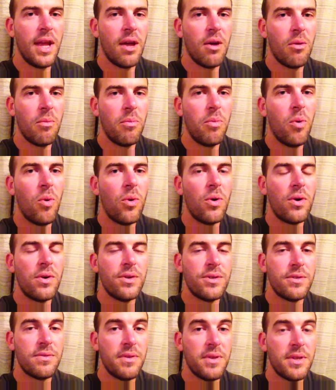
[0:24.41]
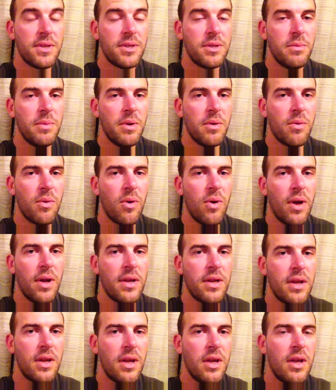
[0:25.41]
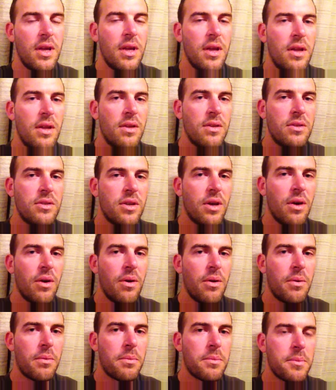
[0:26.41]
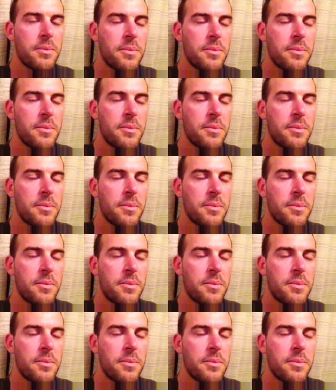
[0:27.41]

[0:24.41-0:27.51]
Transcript: how important it is for this to be right. So